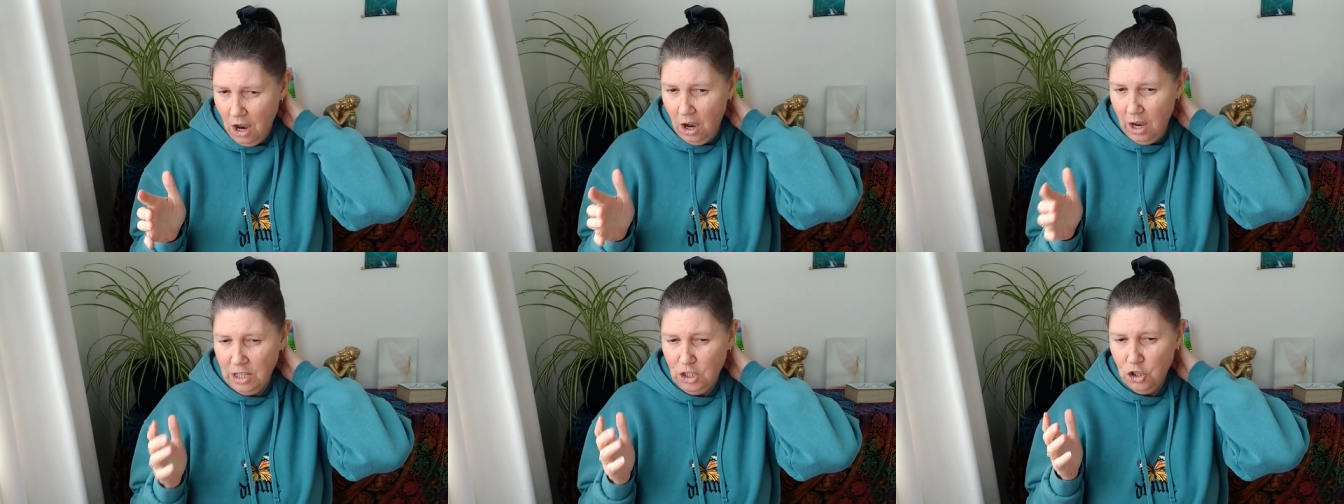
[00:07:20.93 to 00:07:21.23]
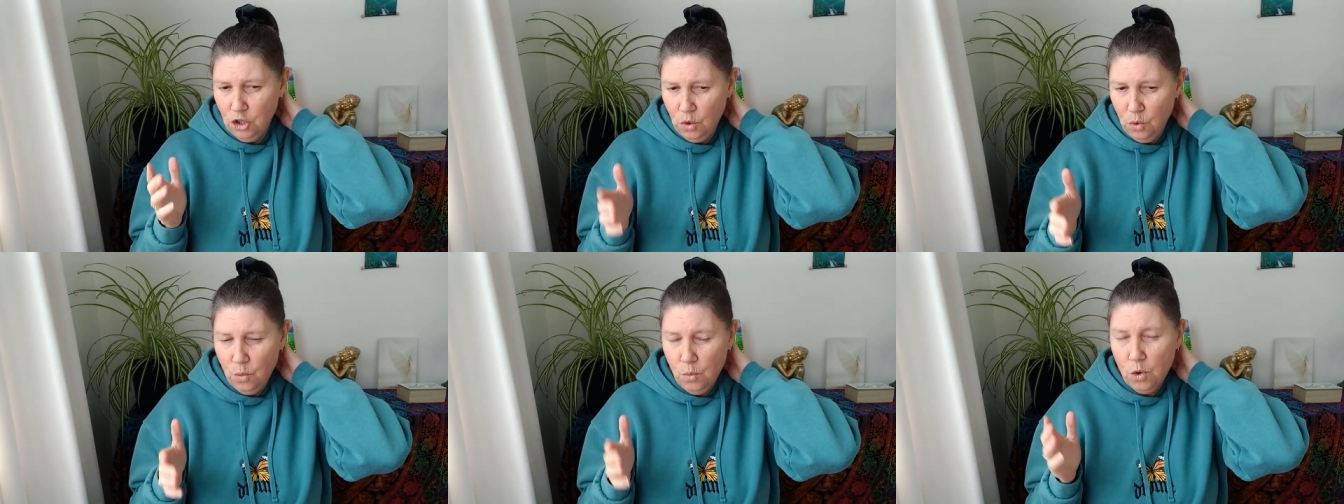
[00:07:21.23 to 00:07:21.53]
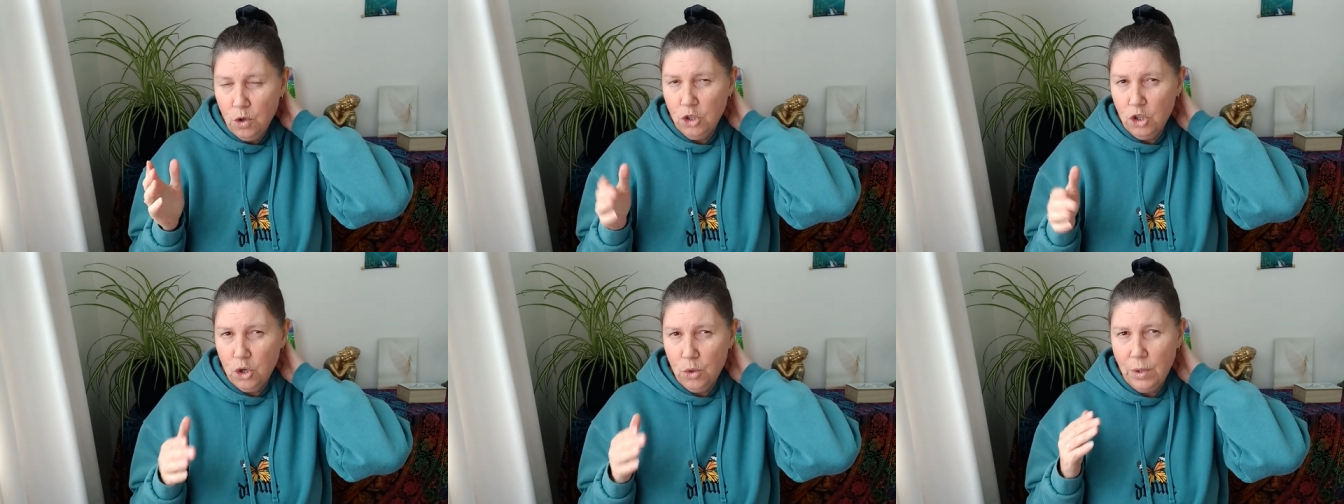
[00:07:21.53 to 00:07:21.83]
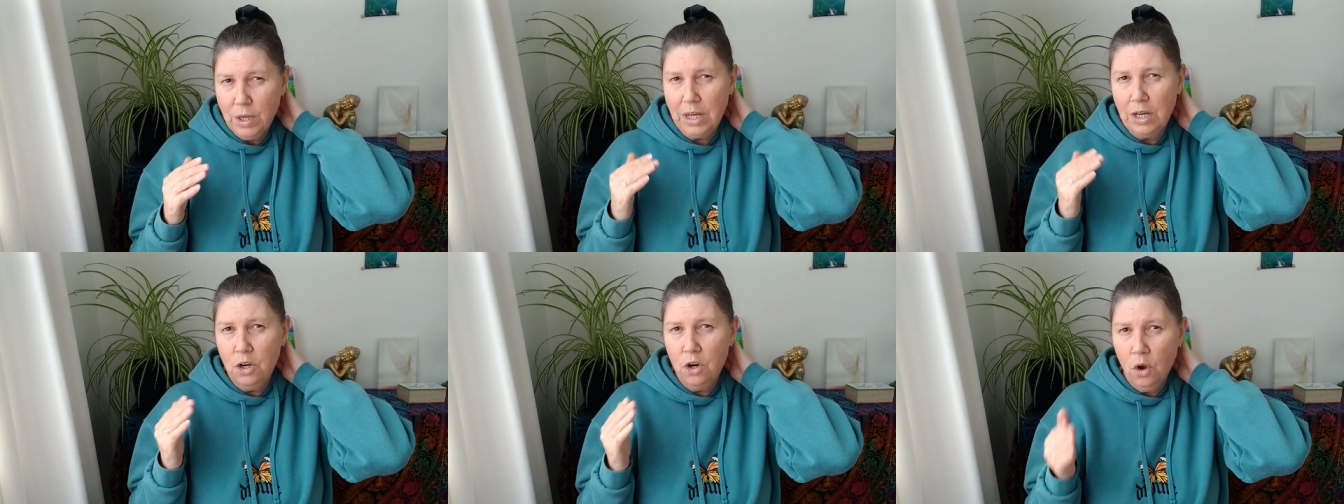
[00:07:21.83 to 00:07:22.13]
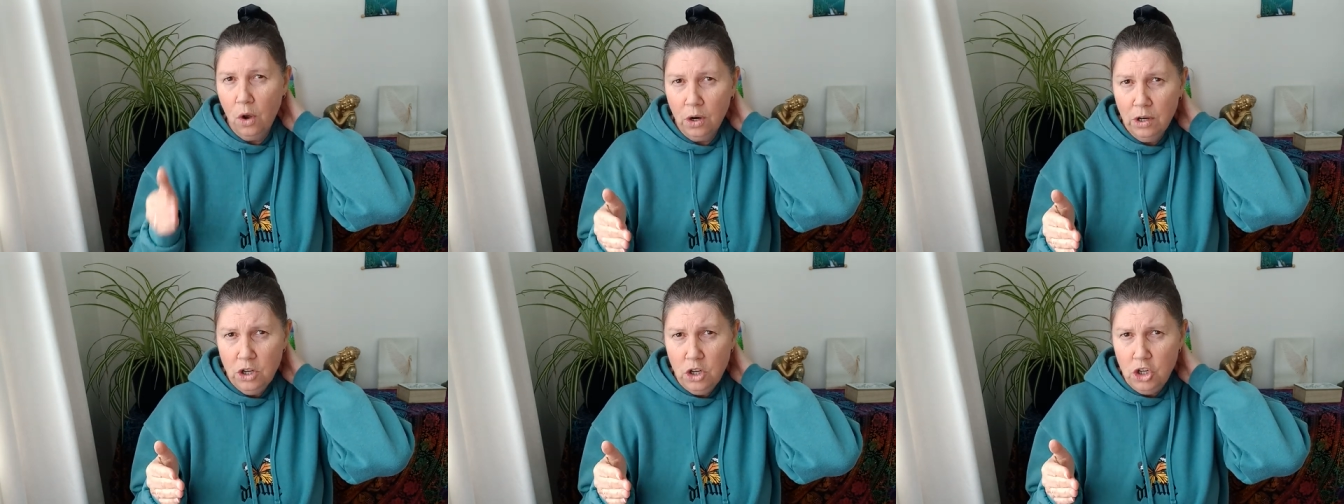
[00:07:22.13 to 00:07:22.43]
I do want to
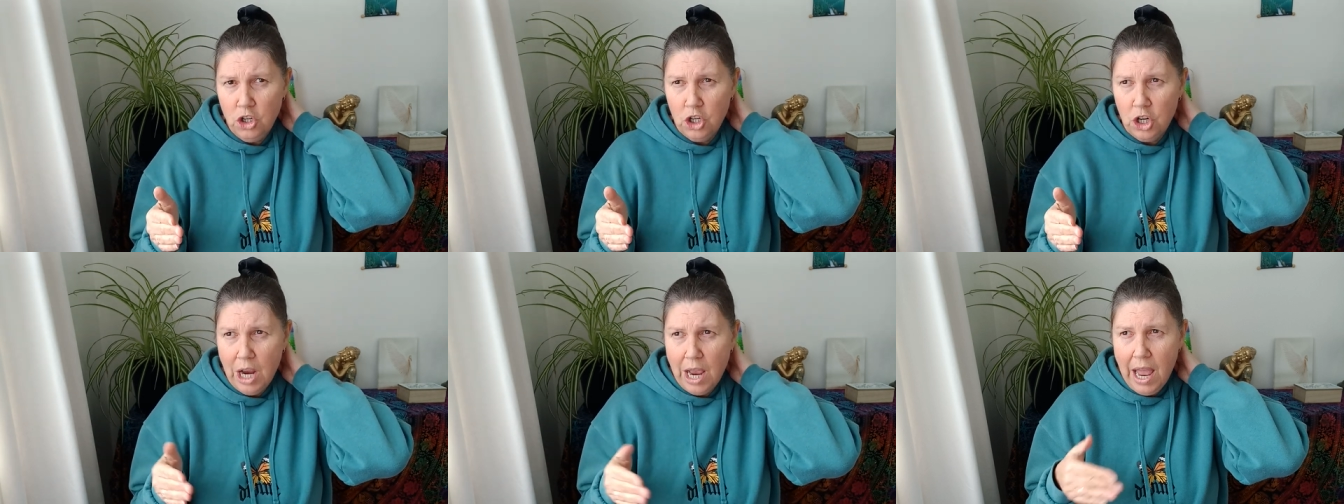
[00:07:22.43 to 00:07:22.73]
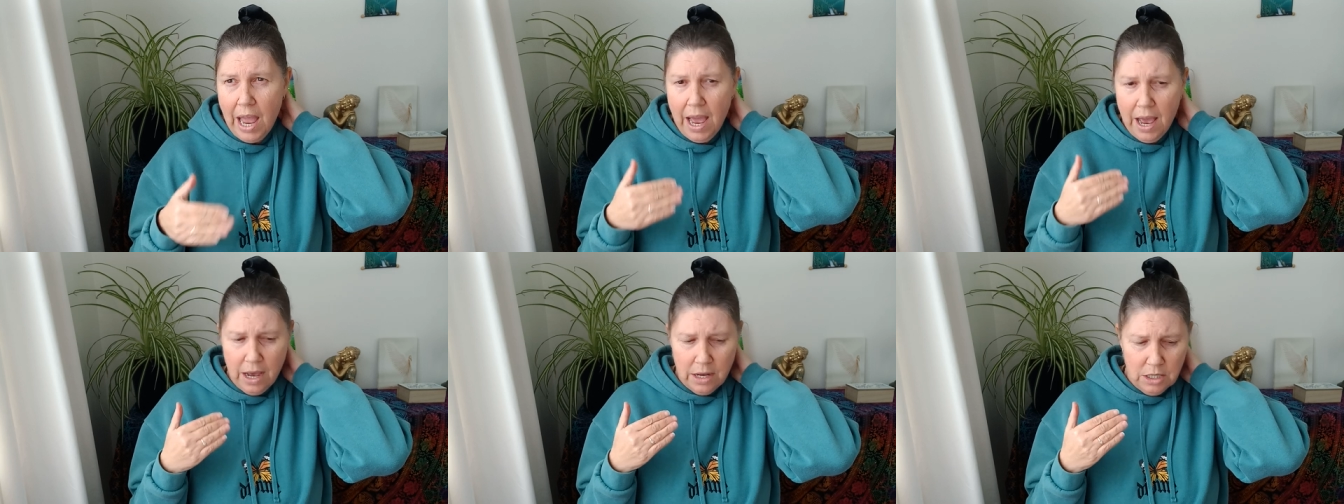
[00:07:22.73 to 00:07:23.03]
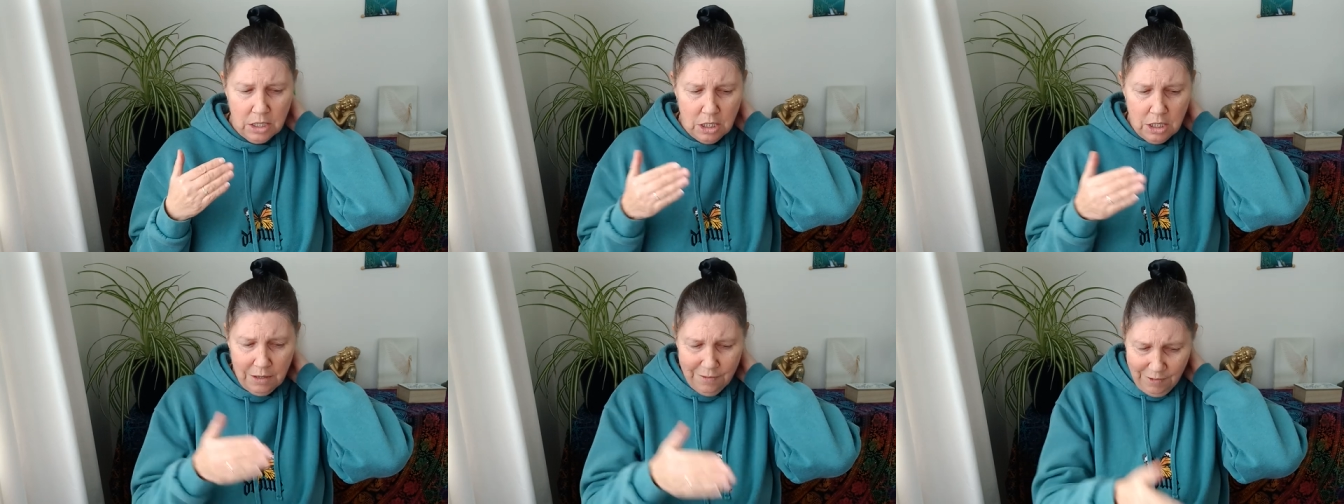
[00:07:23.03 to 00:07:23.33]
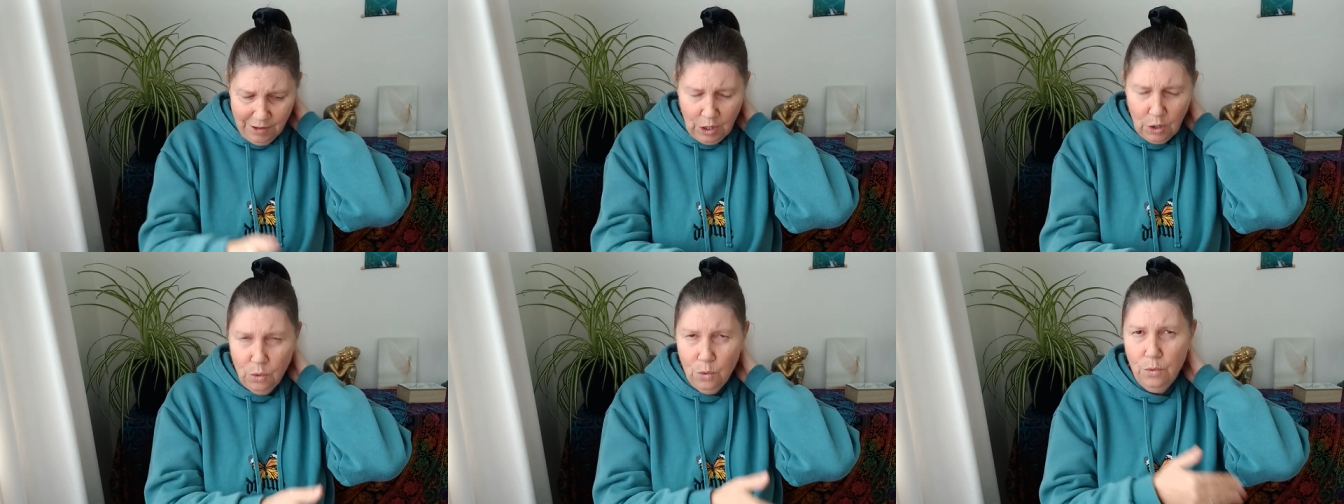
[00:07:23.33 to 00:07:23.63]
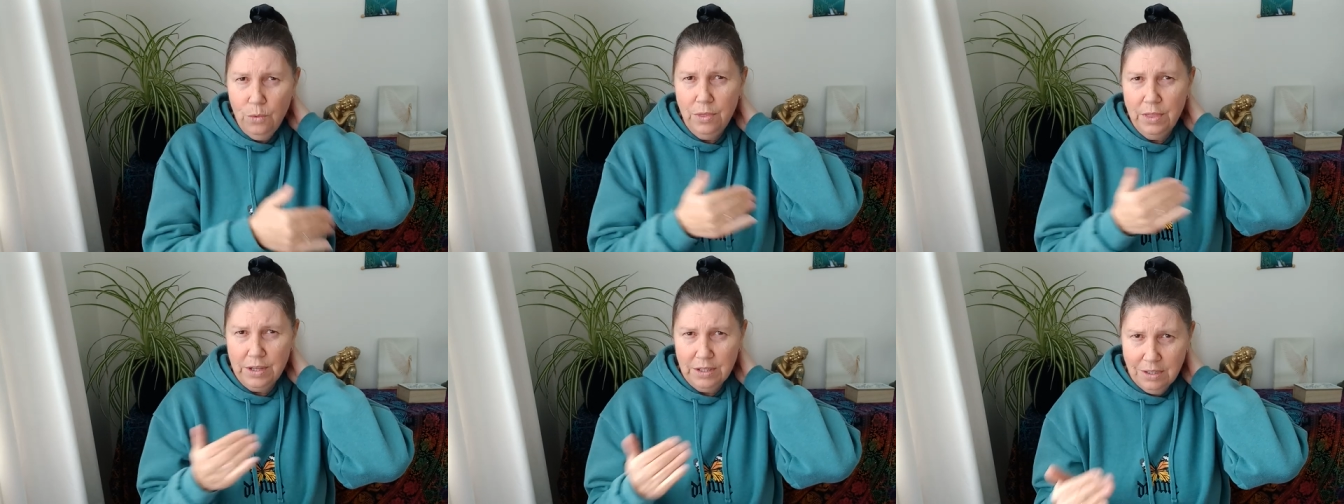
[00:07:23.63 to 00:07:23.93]
acknowledge how
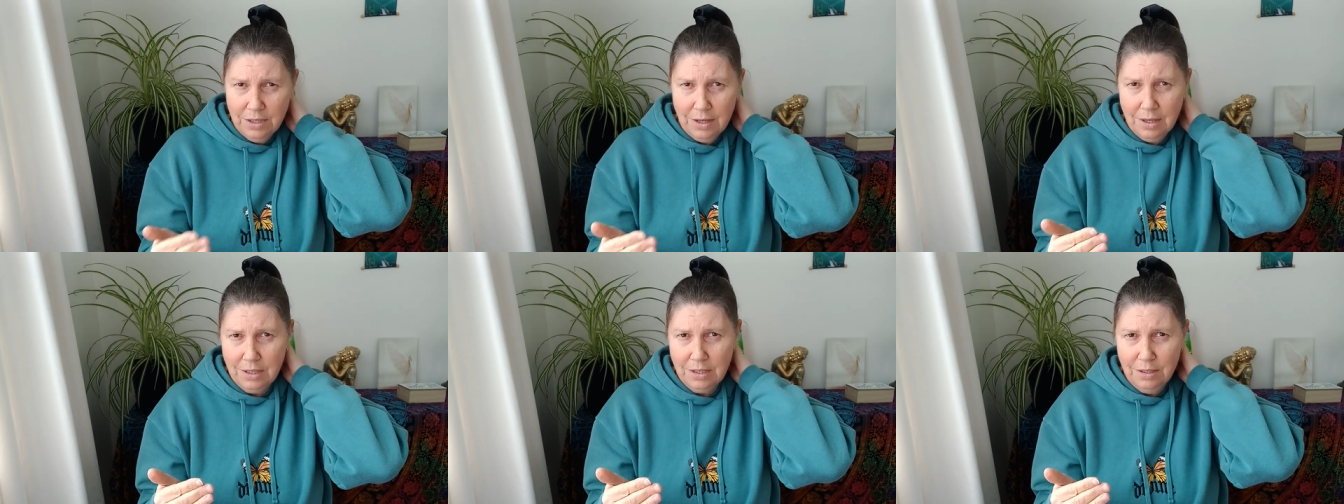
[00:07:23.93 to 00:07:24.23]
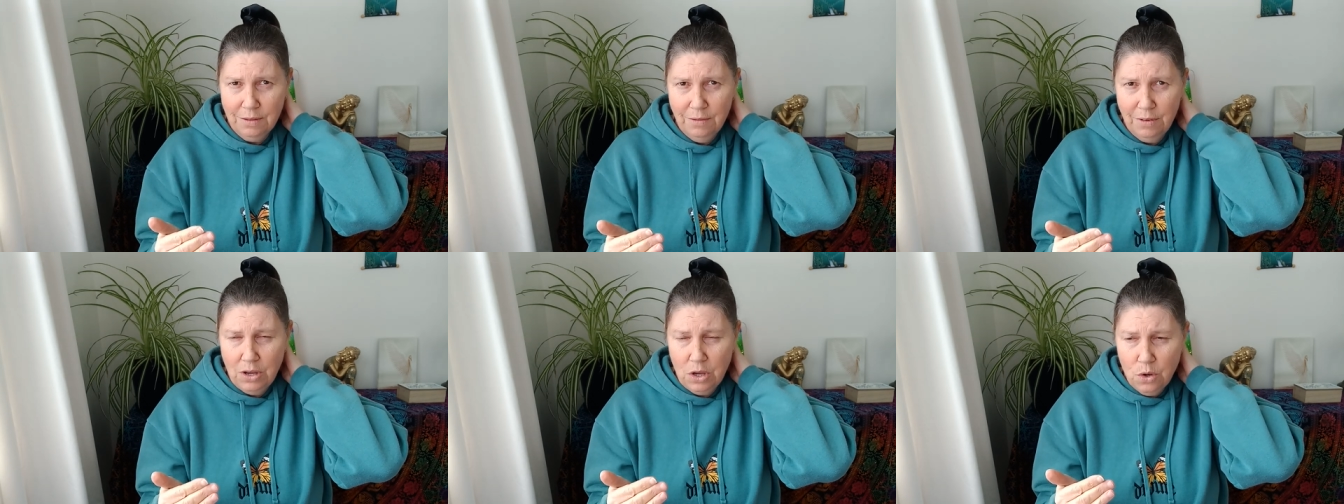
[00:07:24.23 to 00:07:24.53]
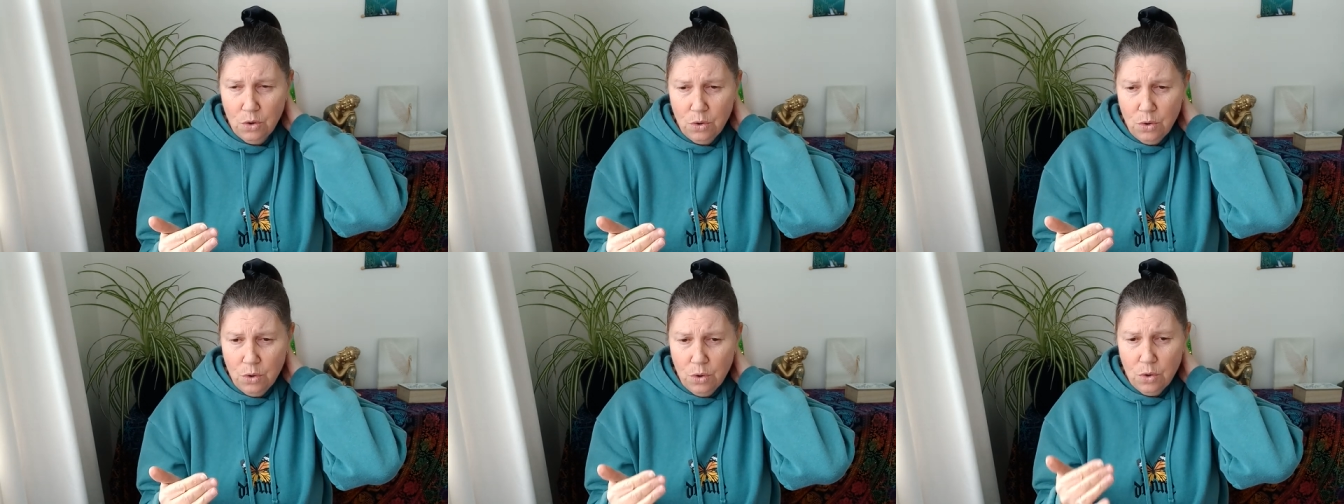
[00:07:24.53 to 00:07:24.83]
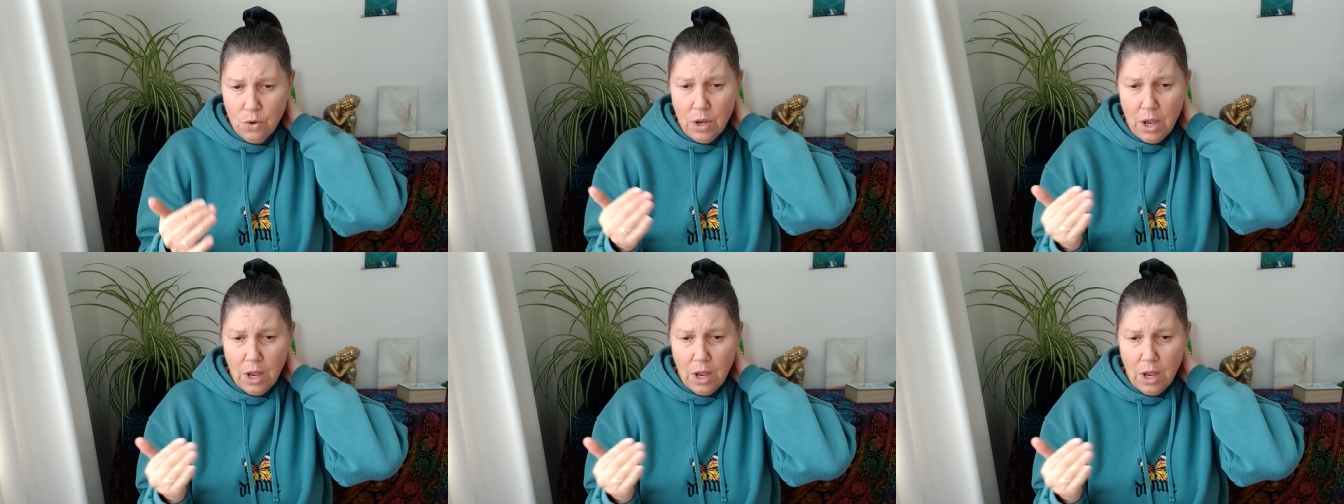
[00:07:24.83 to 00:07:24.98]
difficult this is for you